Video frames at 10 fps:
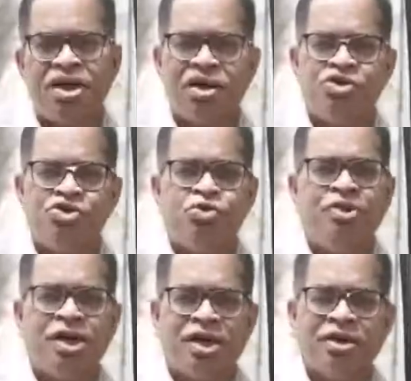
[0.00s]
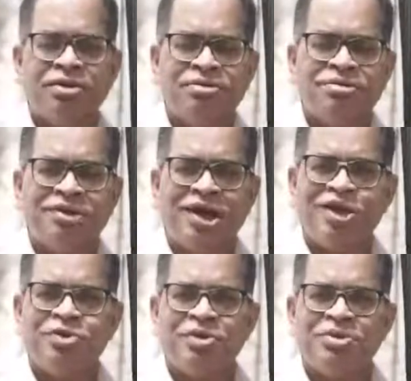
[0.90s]
and consume data.
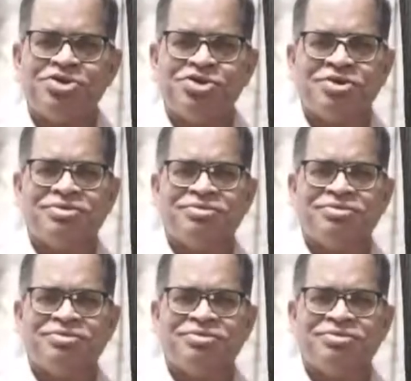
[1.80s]
Thank you very much.